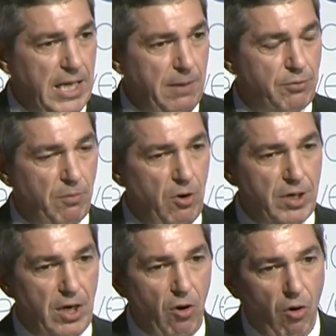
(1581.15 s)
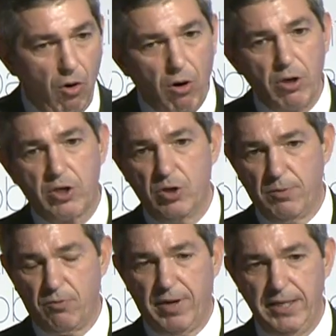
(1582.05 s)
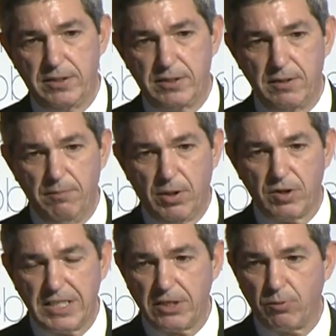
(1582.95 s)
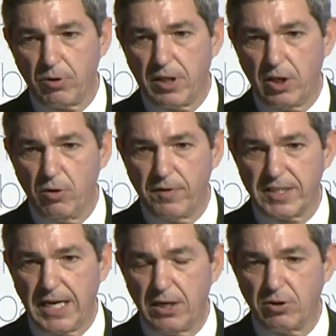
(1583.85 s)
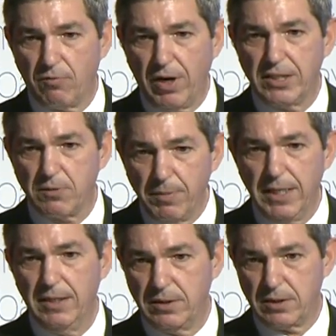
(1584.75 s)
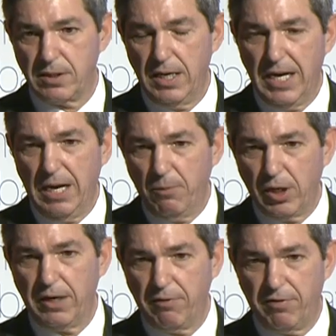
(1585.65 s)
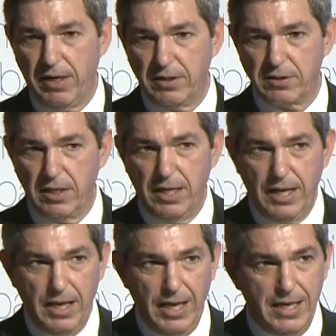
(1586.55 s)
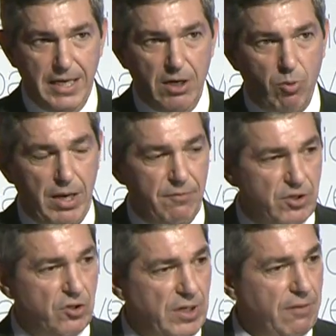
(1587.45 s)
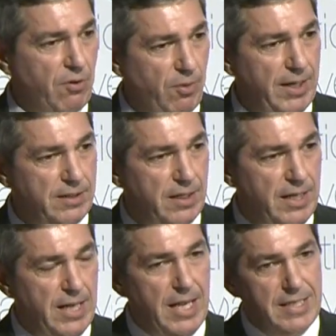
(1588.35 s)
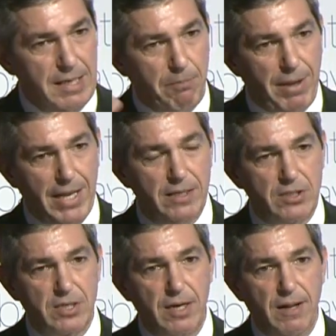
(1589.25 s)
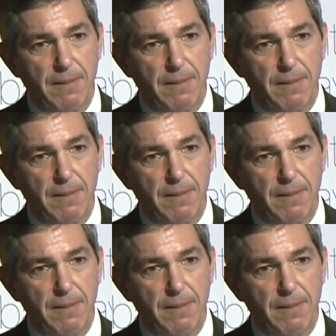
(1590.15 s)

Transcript: in promoting all human rights, because that's what the universality of rights means, among other things, an equal emphasis on every right, depends